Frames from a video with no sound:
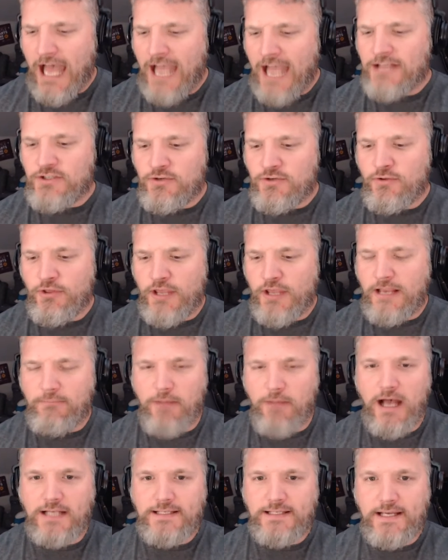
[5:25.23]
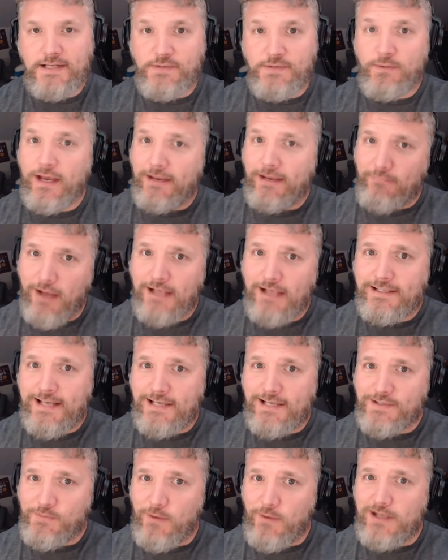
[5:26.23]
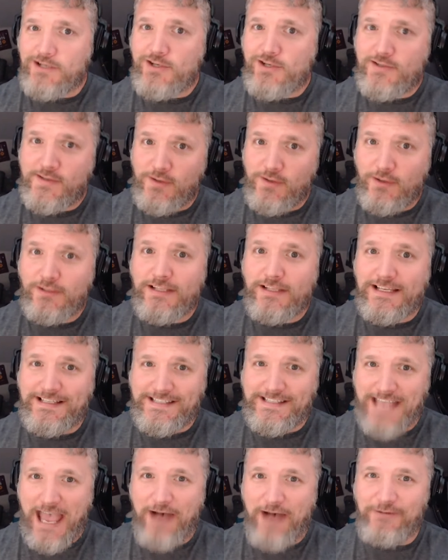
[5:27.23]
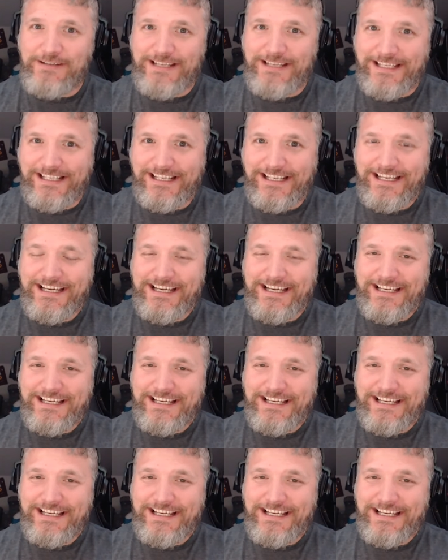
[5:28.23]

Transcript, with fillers: I do think Montez Sweat certainly sounded